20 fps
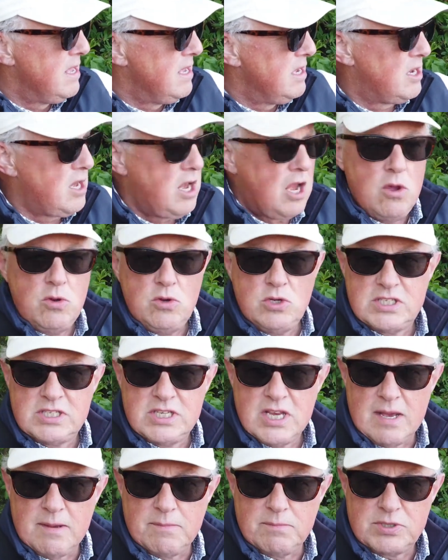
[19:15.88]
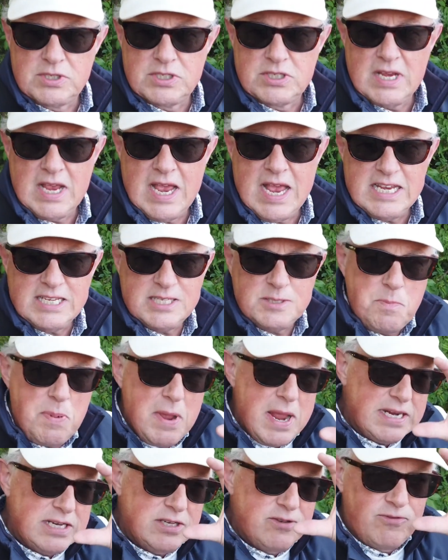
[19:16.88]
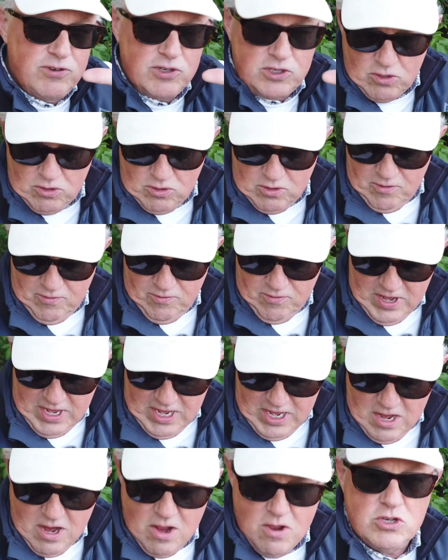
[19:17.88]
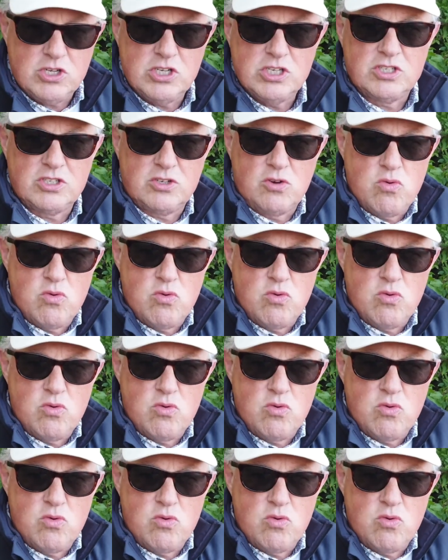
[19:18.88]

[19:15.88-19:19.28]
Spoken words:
close-ups, aspect photography, you know, just